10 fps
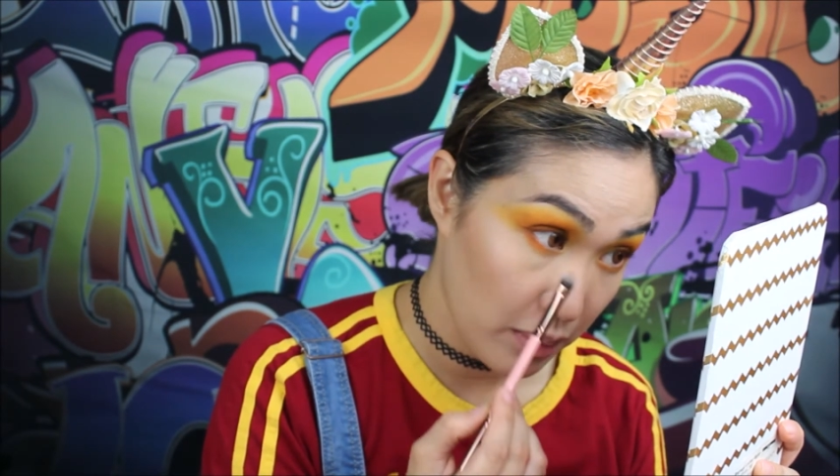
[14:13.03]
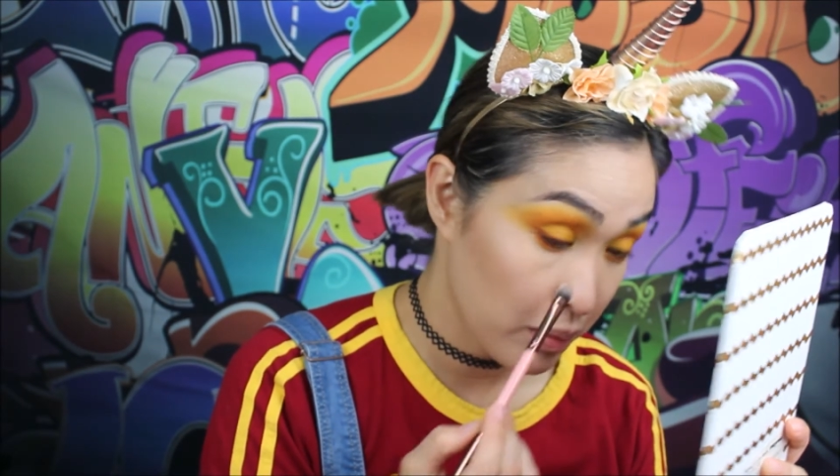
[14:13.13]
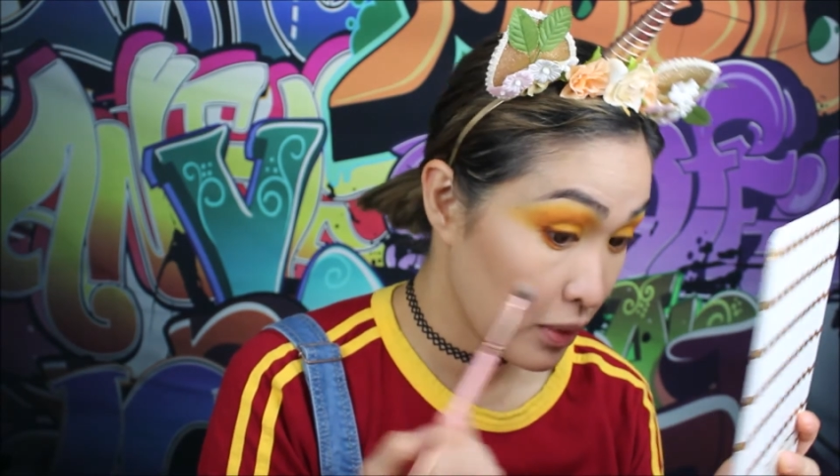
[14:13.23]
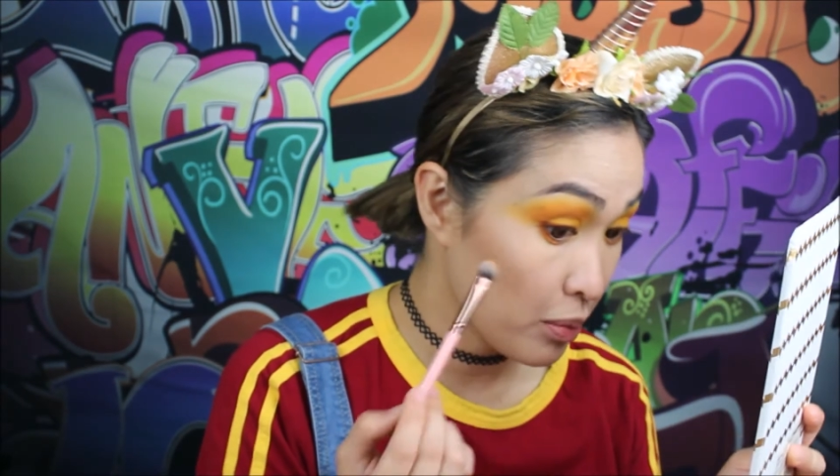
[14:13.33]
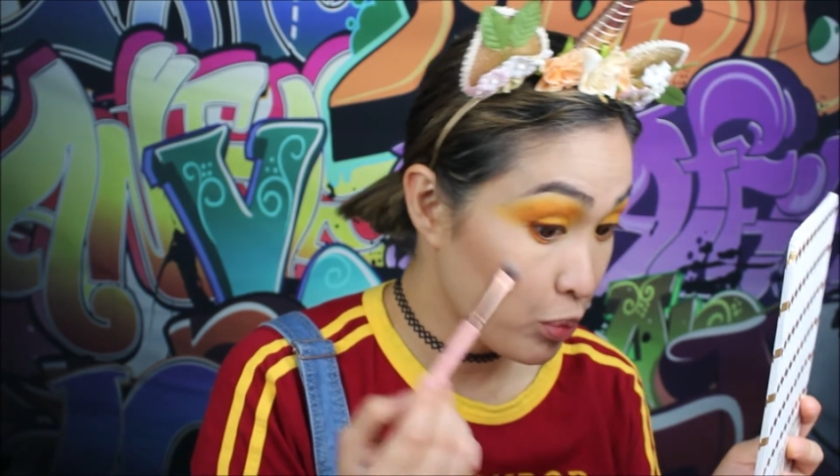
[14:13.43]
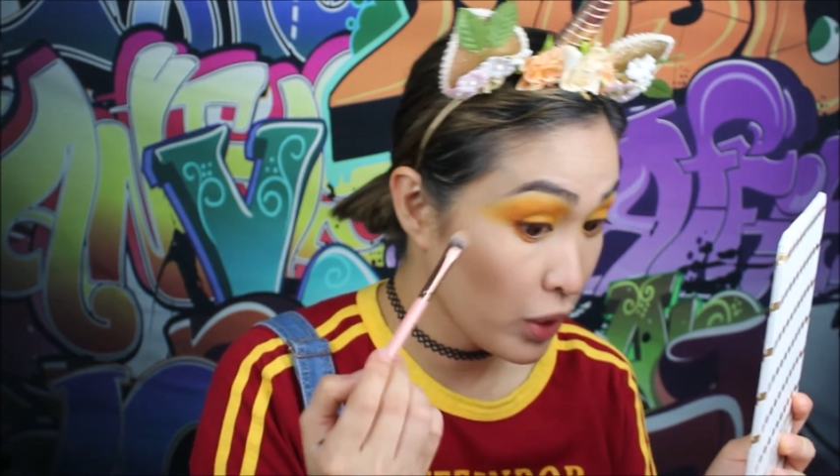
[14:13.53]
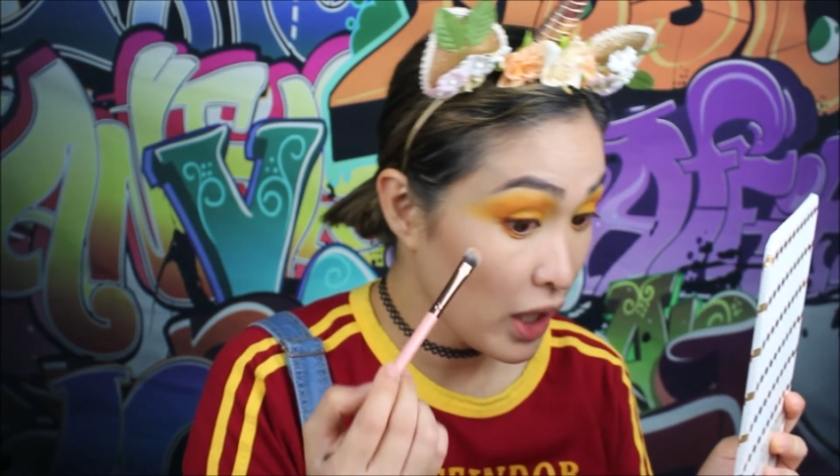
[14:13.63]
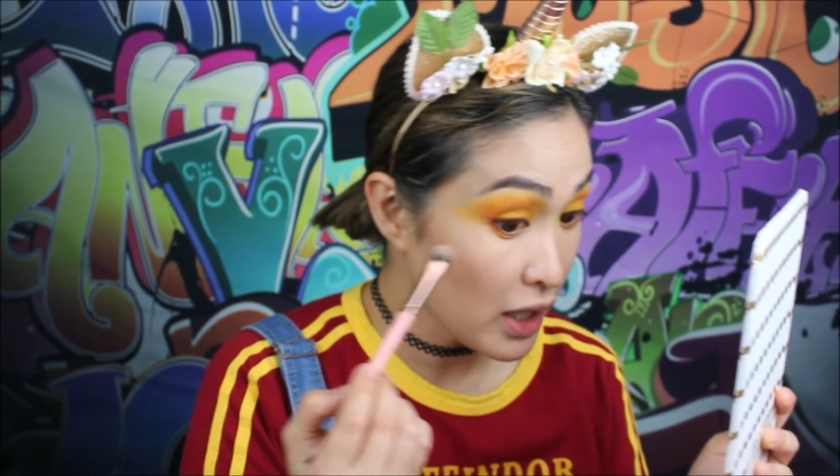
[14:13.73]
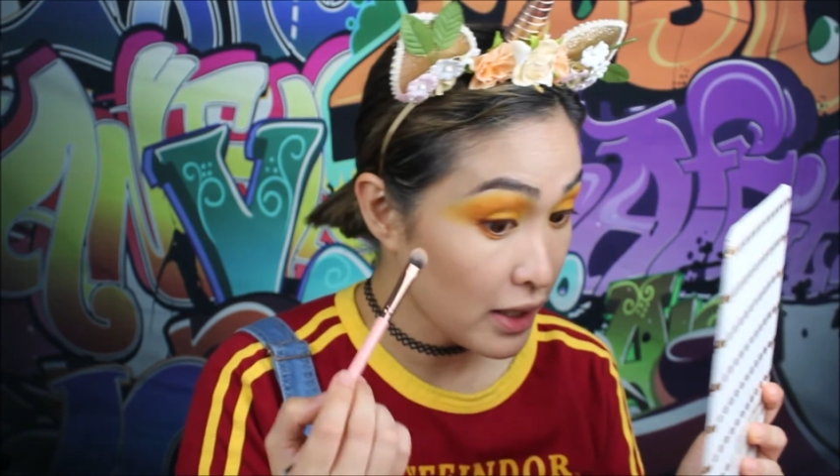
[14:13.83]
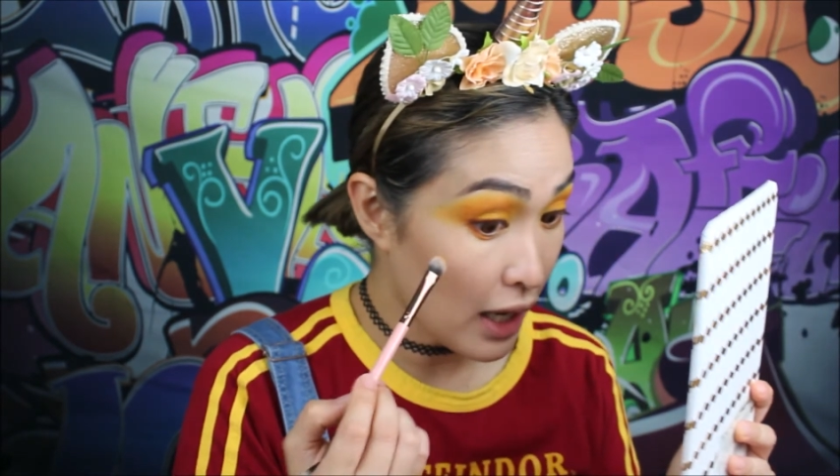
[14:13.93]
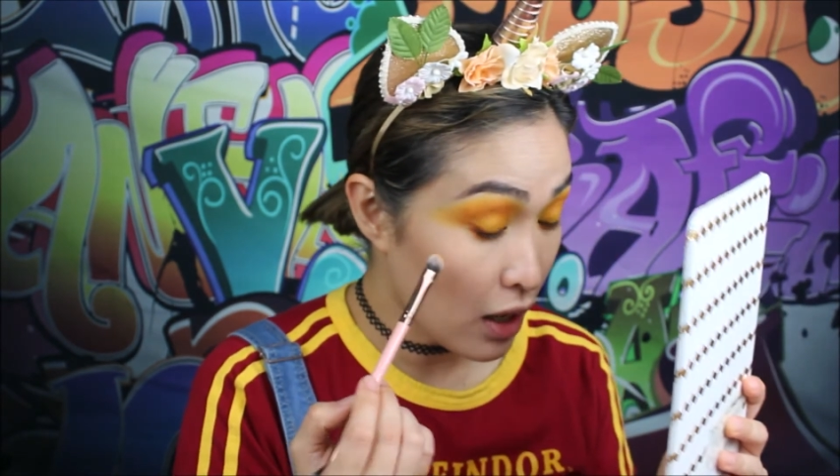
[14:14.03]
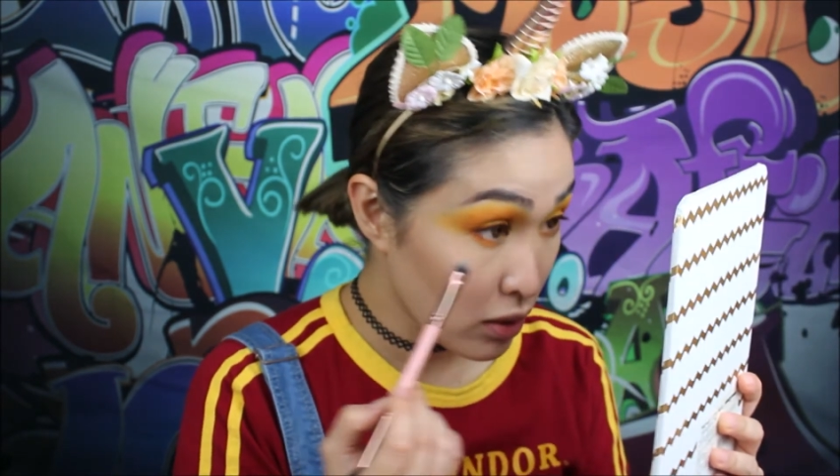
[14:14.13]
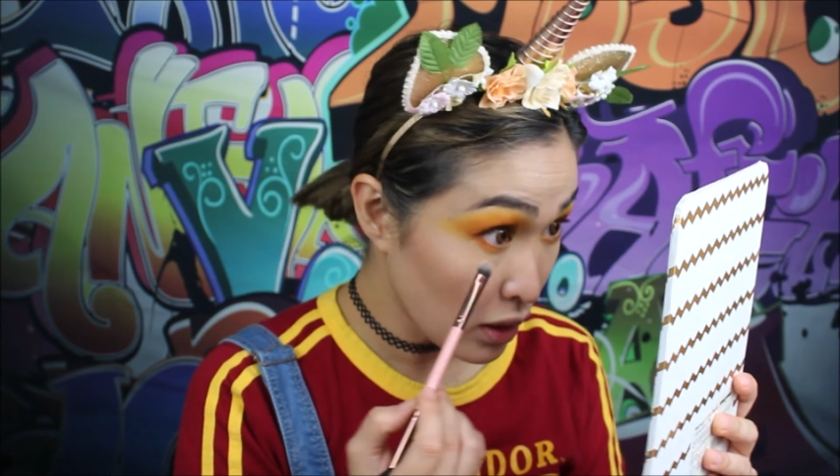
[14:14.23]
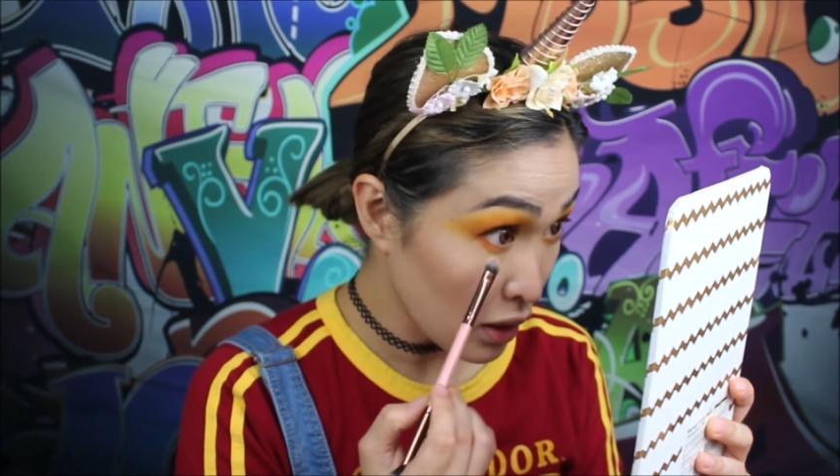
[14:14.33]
and bring it down